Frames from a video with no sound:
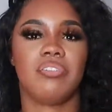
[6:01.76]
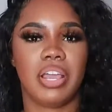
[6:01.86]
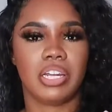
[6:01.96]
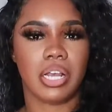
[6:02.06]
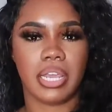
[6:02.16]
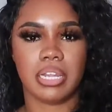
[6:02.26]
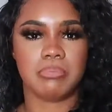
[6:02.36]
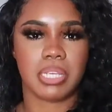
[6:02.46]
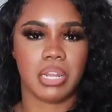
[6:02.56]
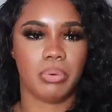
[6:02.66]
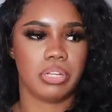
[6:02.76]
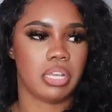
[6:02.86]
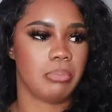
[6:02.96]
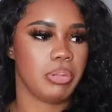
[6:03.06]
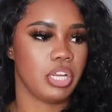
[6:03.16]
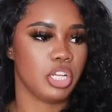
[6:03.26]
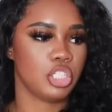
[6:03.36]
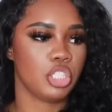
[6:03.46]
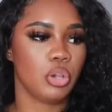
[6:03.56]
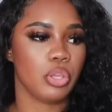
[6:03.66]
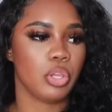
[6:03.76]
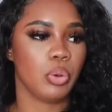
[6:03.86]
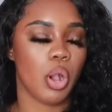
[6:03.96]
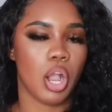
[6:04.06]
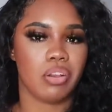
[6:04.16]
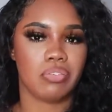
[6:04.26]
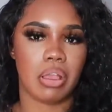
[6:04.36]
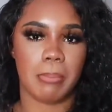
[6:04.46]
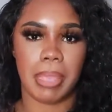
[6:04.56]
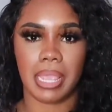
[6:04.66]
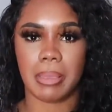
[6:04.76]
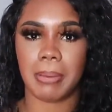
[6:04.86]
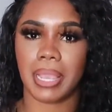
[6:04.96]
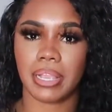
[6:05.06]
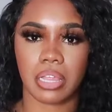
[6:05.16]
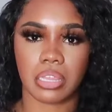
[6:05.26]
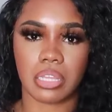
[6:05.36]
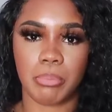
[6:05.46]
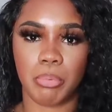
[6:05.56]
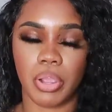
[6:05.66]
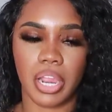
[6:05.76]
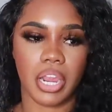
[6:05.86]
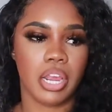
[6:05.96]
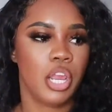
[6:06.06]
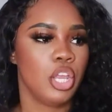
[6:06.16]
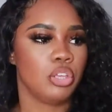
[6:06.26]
final items that I wanted to come in here and show you are from Amiclubwear.